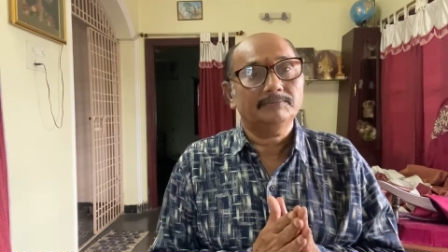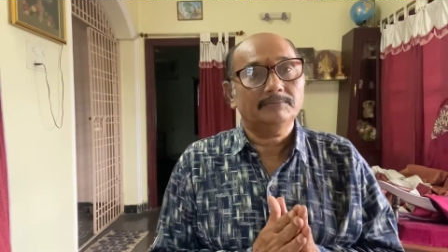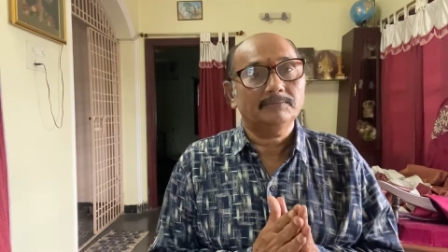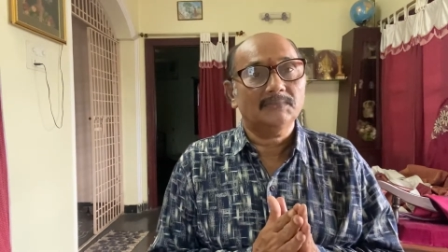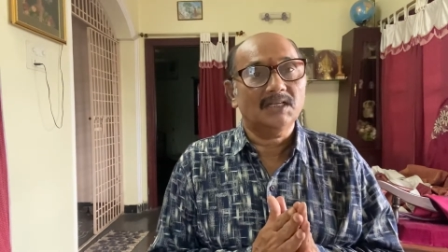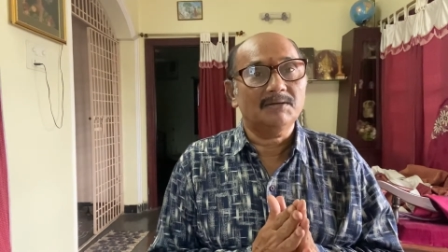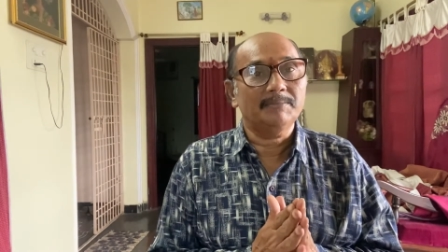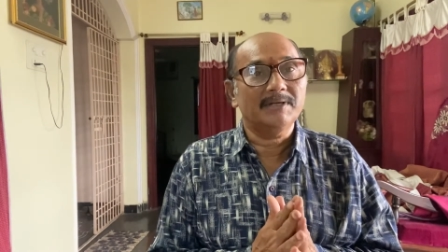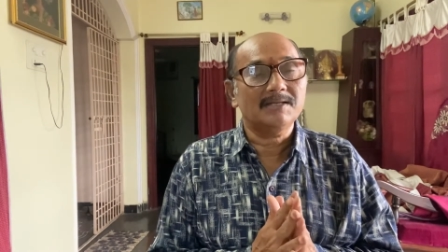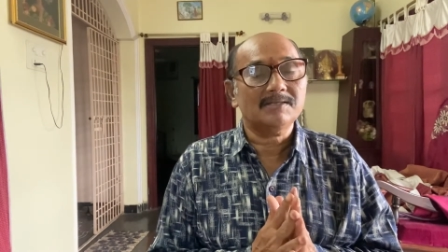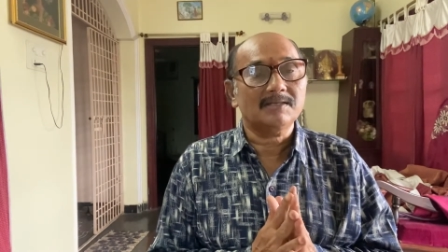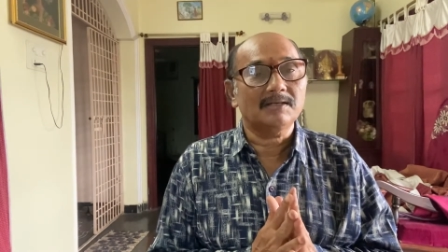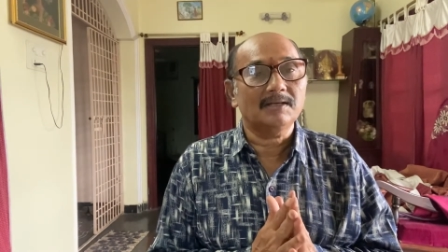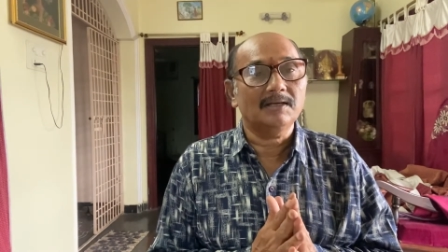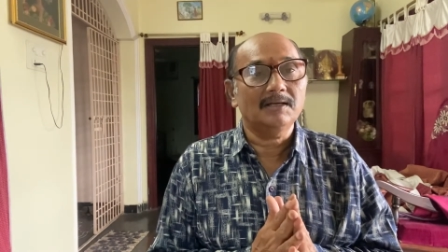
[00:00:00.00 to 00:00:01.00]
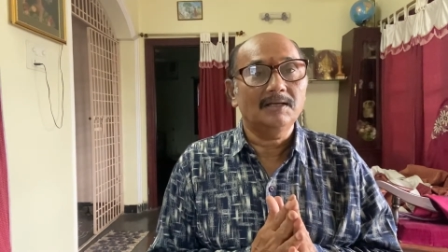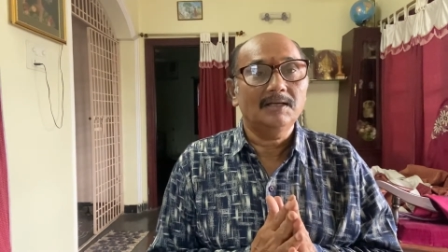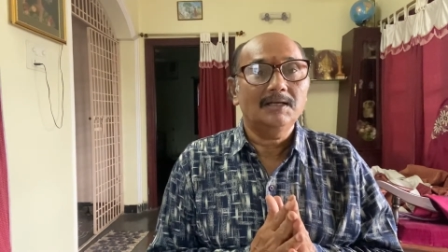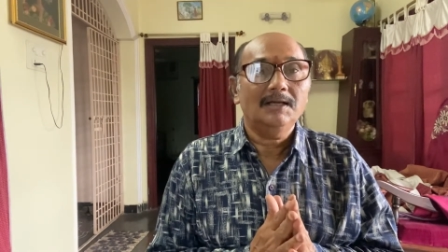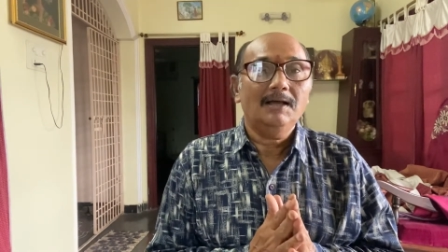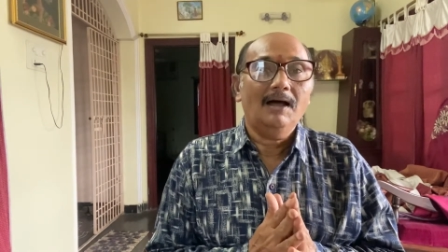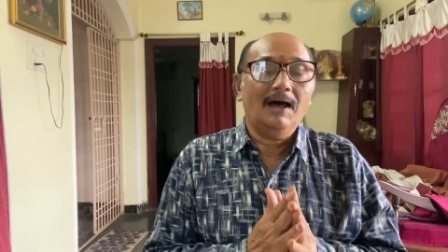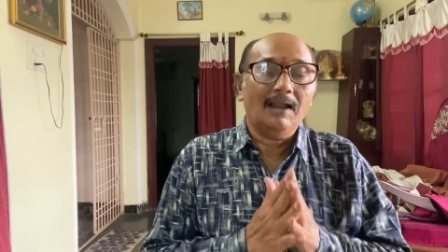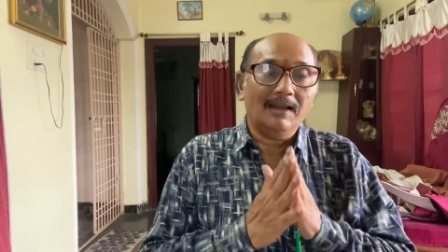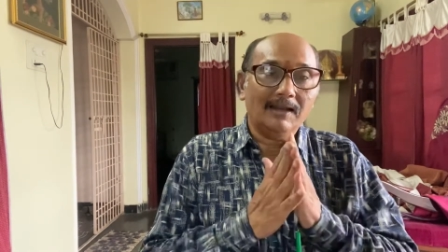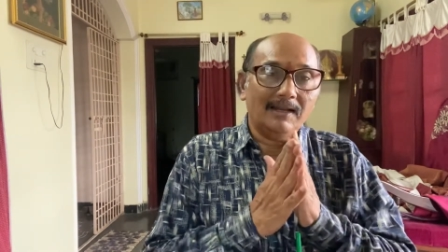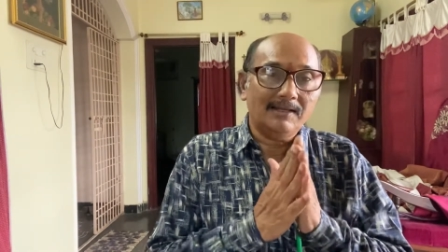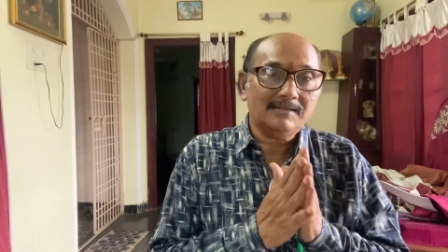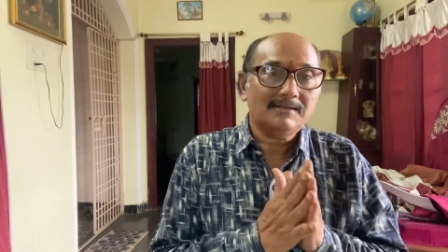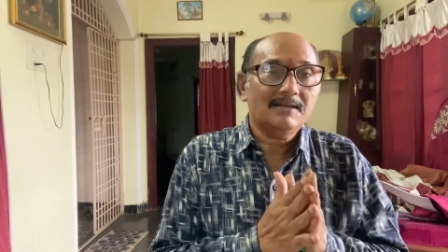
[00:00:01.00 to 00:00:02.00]
That means, uh,
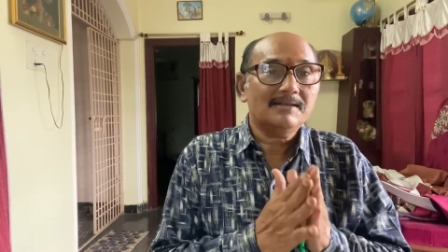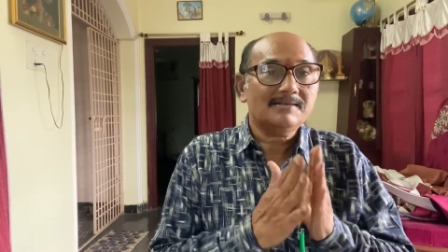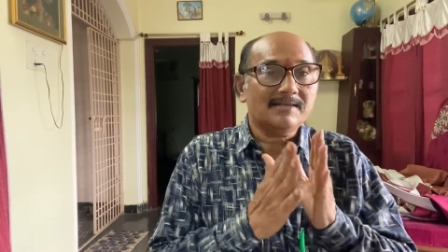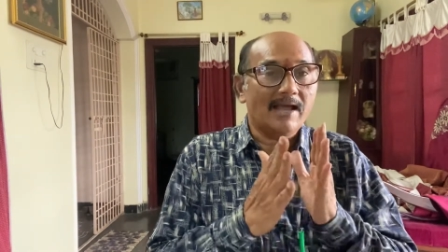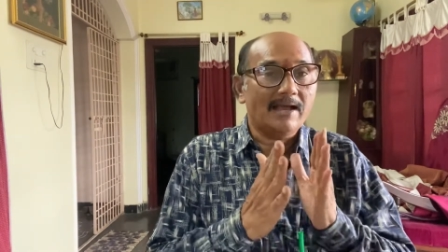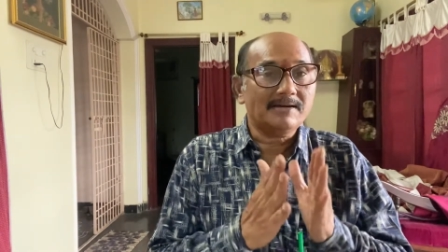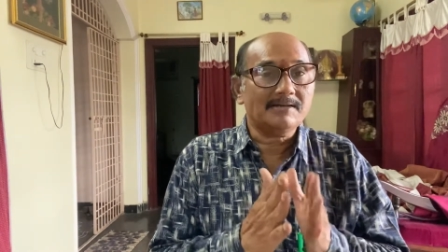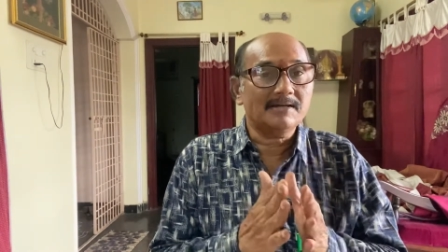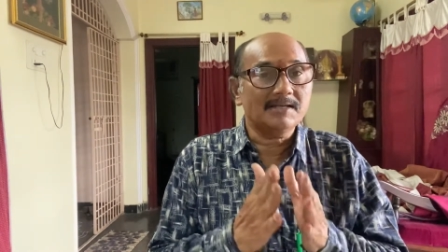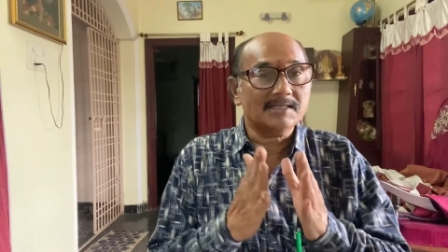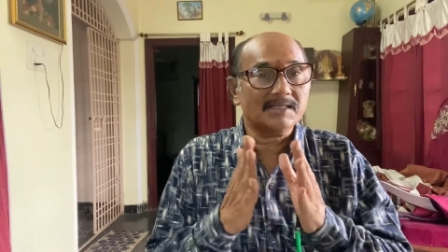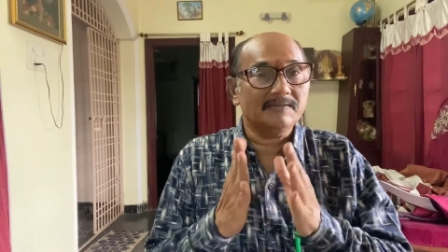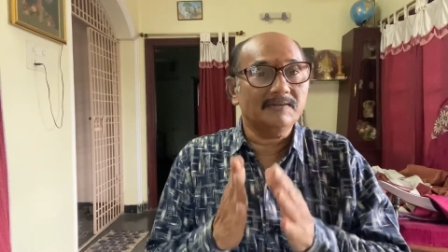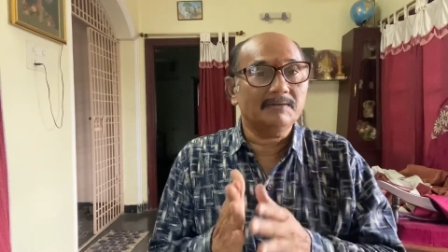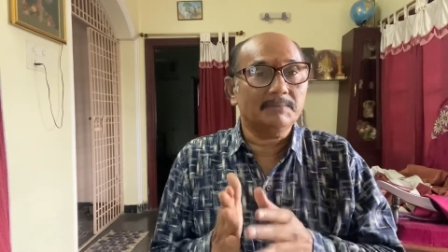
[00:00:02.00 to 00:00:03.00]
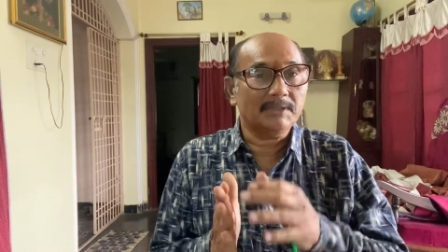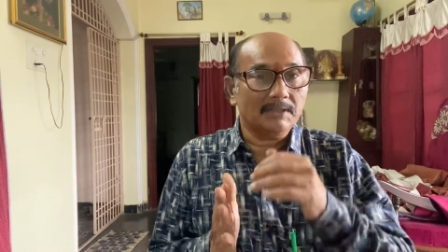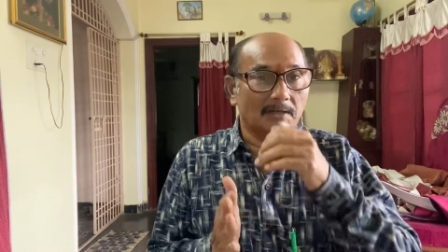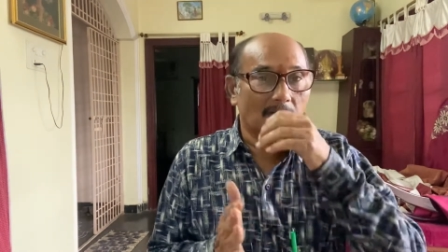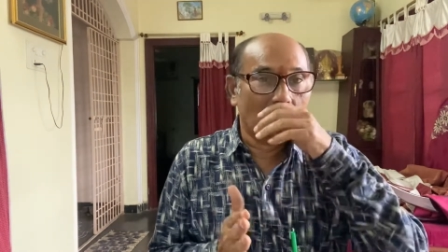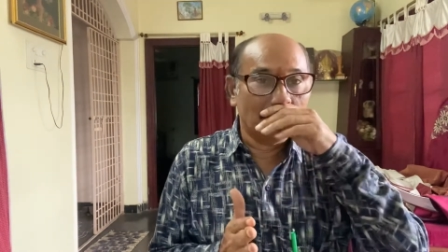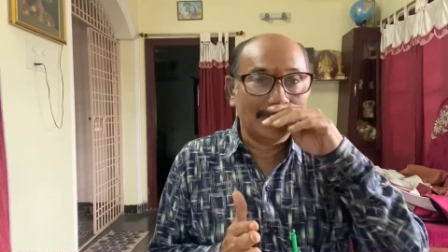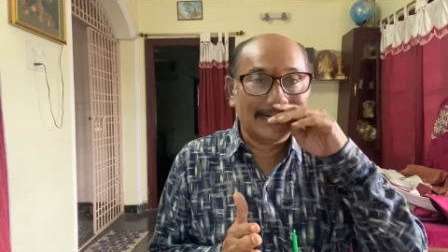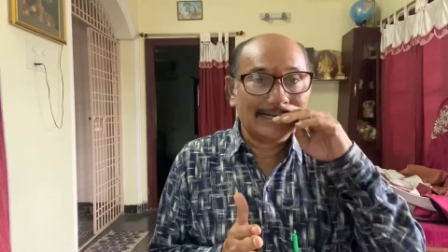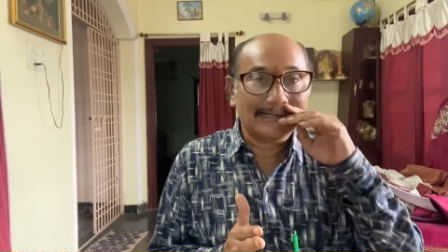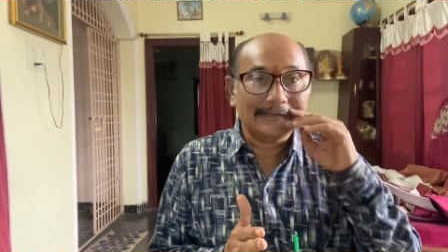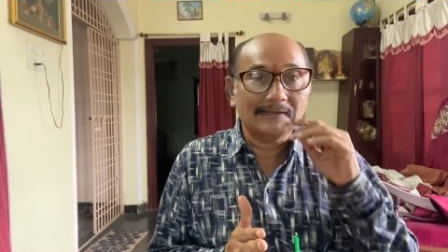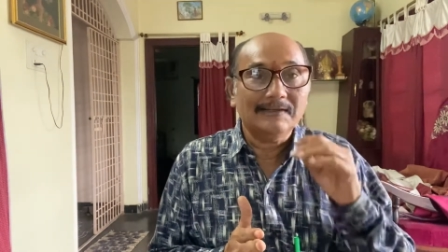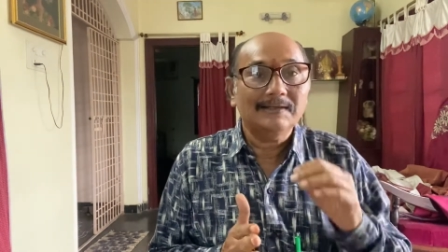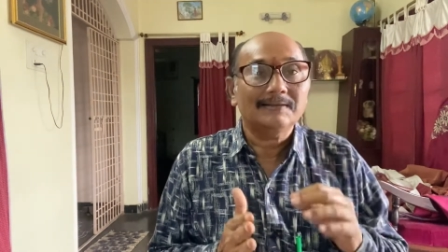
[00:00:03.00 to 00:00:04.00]
unless sanction is given by the government,
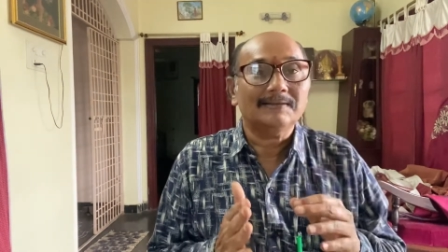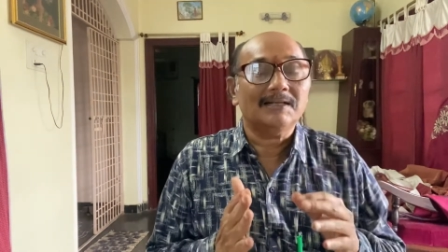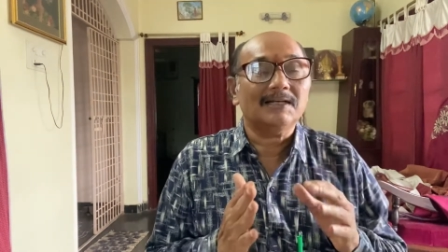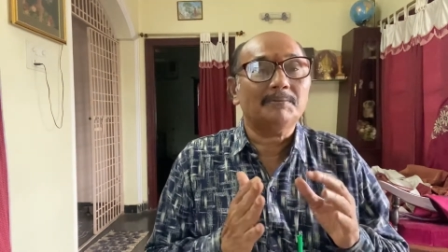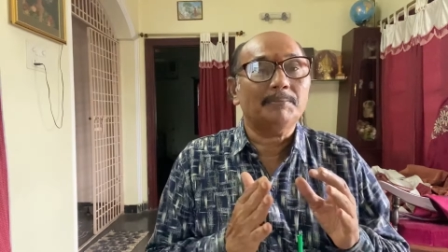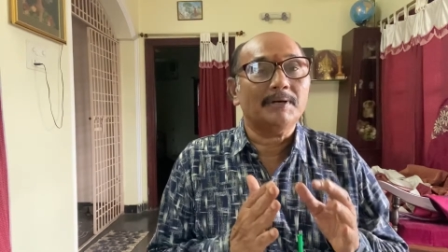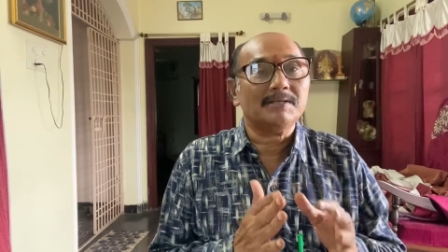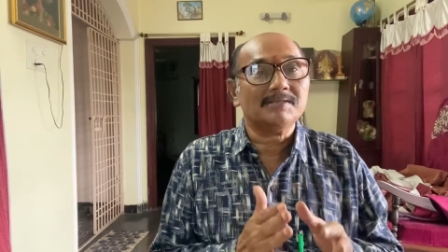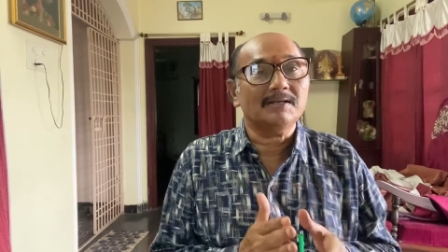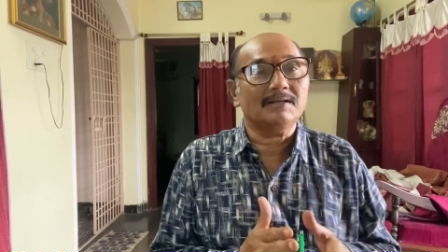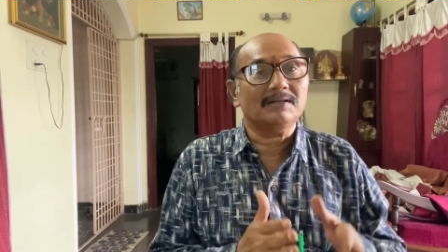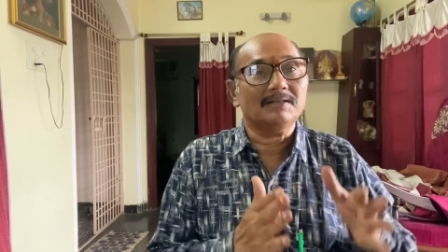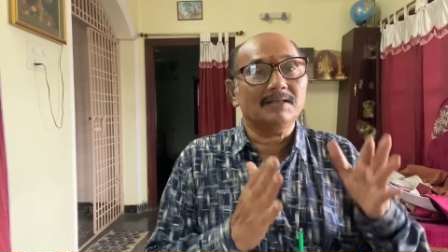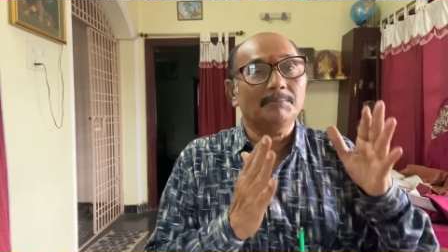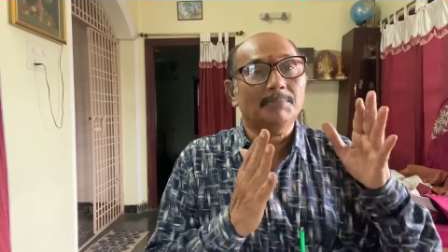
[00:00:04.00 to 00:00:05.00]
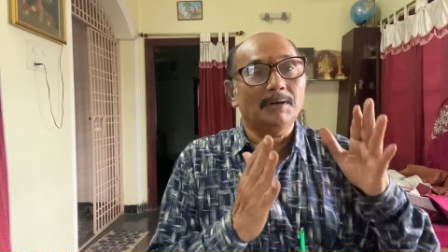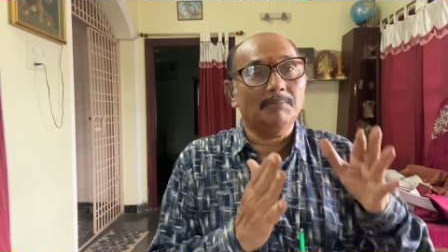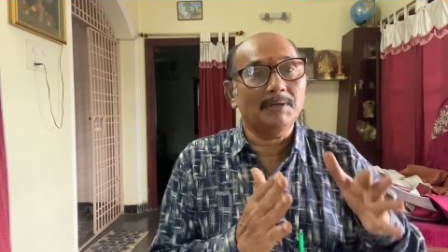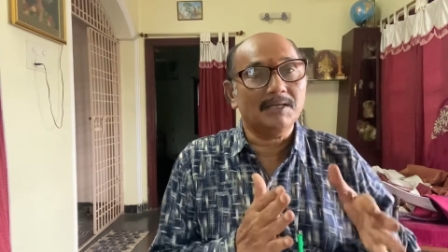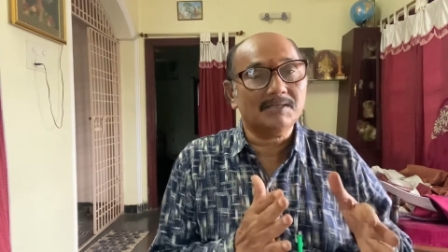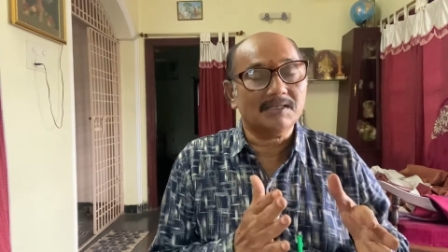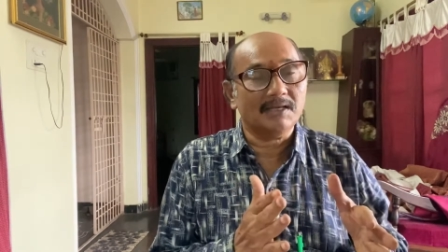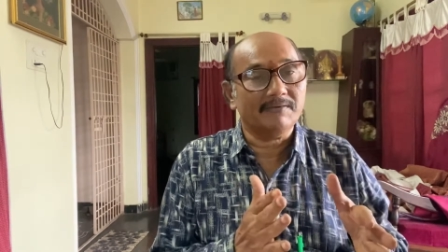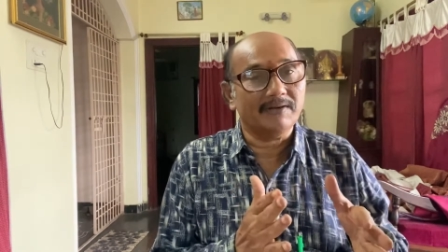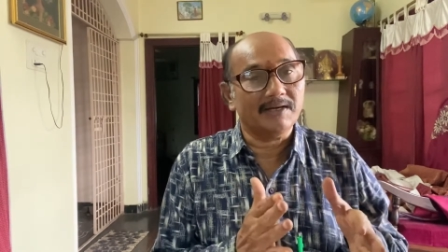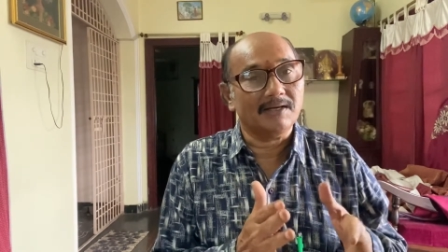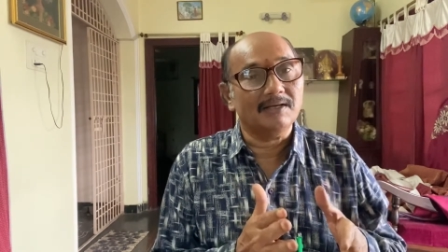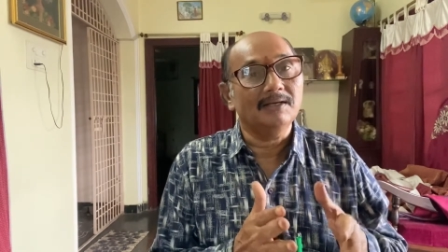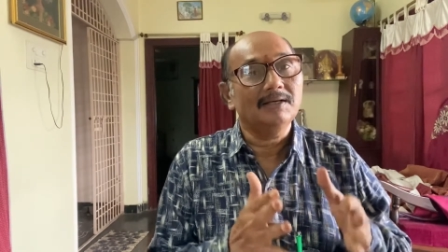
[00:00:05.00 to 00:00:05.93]
uh, that person, the public servant,